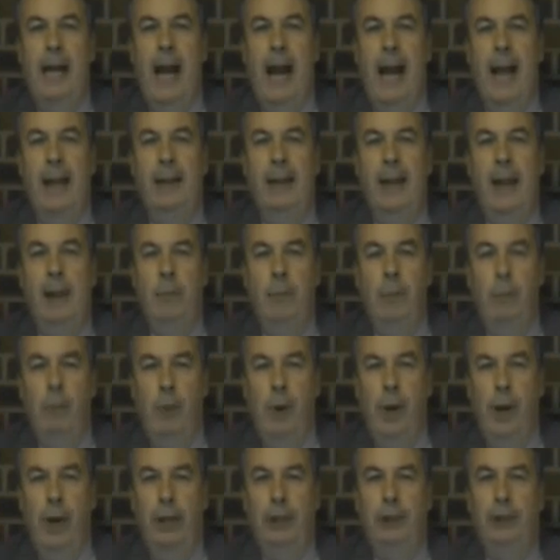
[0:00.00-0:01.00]
and their
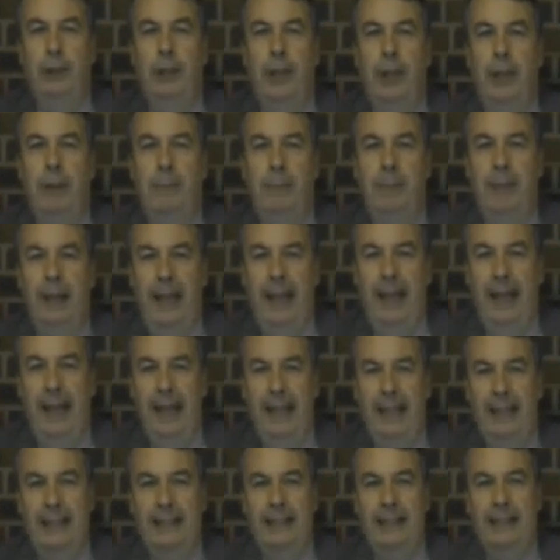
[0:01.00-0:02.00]
worship
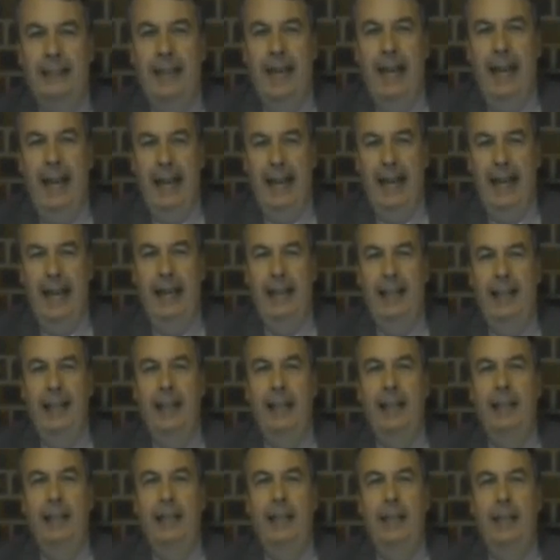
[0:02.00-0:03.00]
is
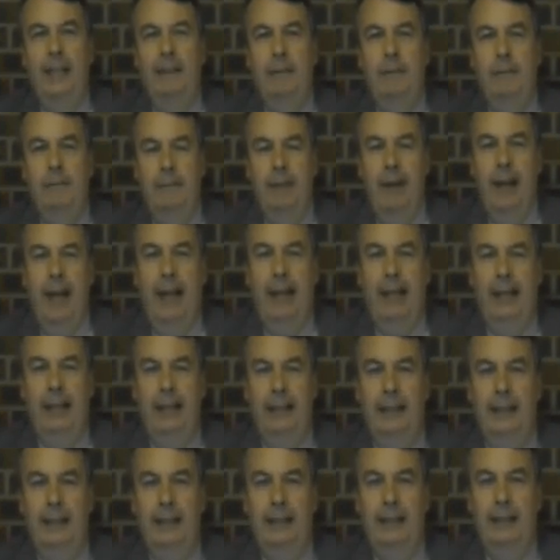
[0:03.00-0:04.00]
in
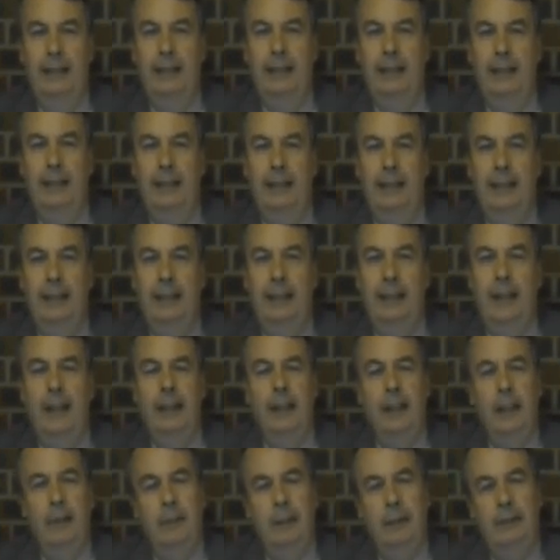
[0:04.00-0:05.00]
vain.
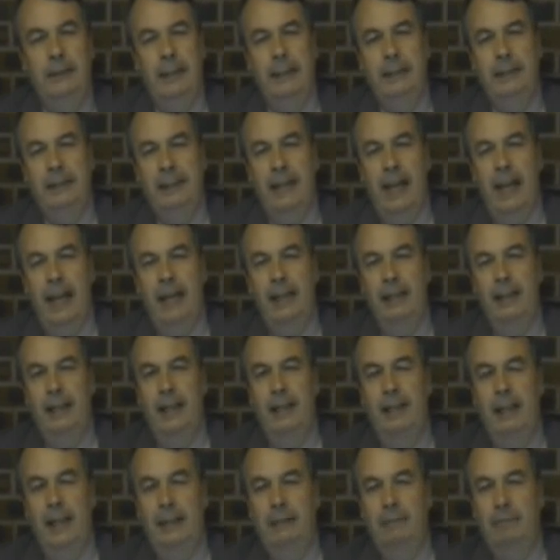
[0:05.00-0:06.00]
In other words, he's saying
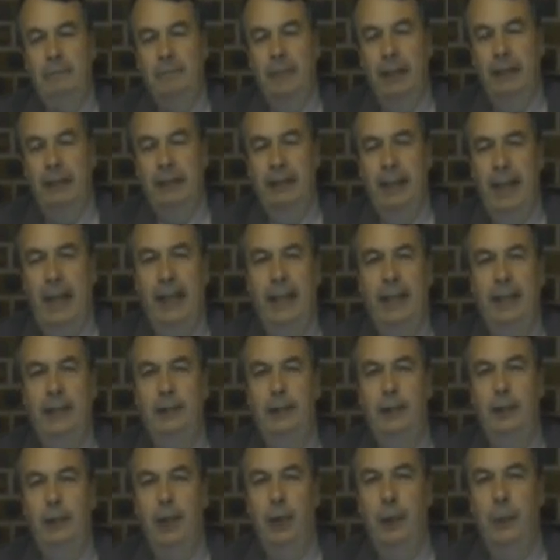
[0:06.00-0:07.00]
that they're saying
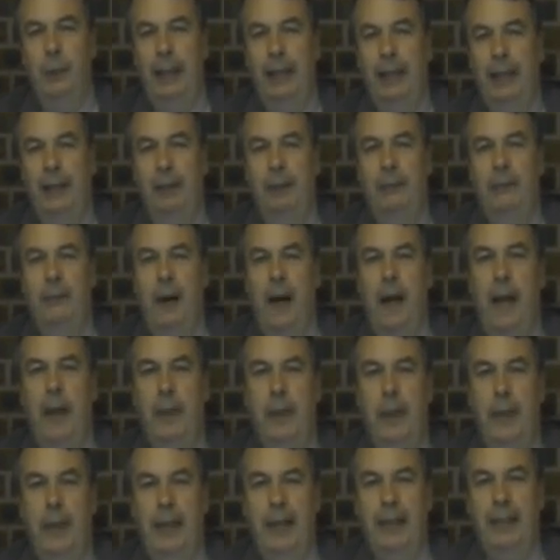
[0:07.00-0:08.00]
and doing the
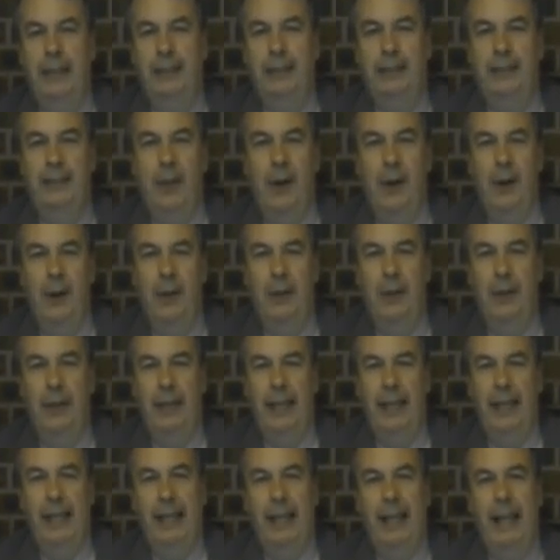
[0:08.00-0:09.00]
right things on
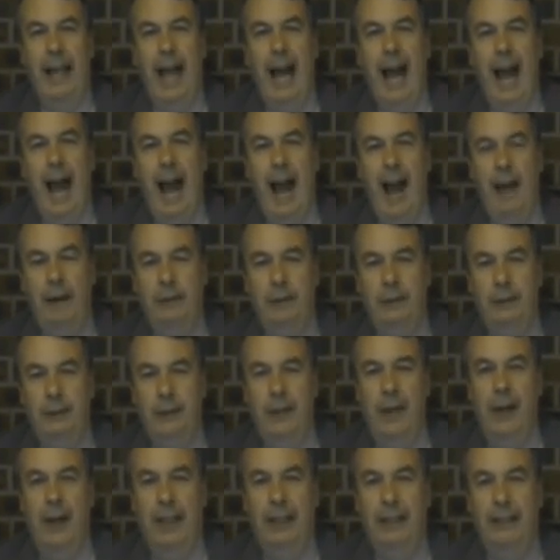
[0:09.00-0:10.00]
the
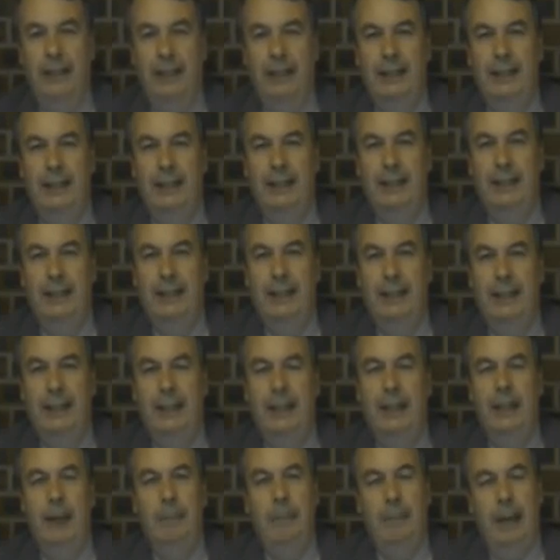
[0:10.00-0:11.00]
outside,
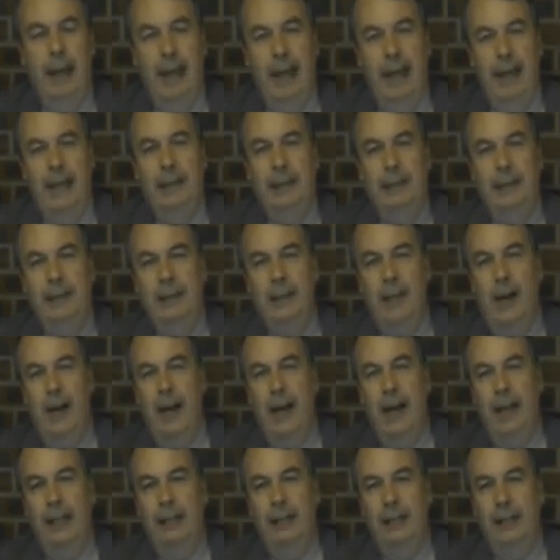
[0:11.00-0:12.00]
but
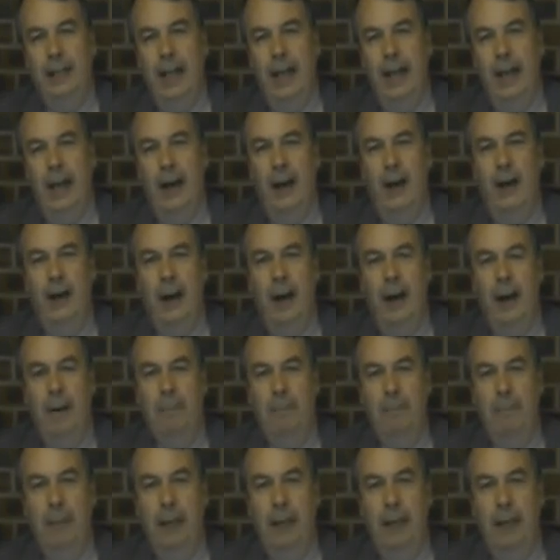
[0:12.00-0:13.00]
inside they are a
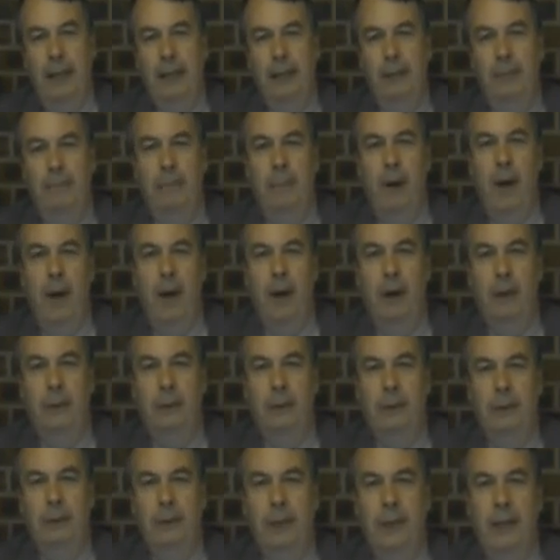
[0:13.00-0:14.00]
million
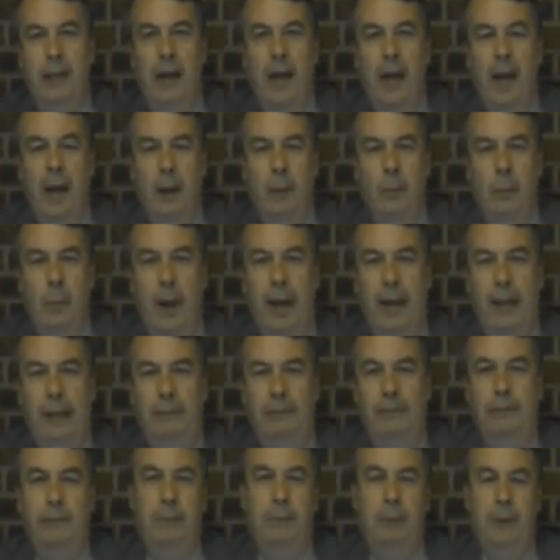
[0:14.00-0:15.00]
miles
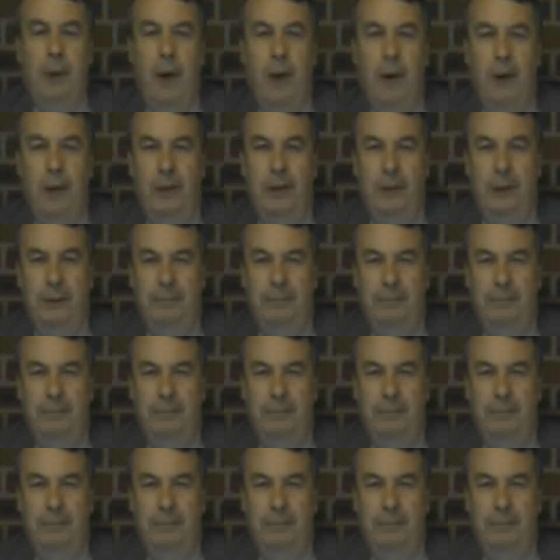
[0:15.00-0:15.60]
away from God.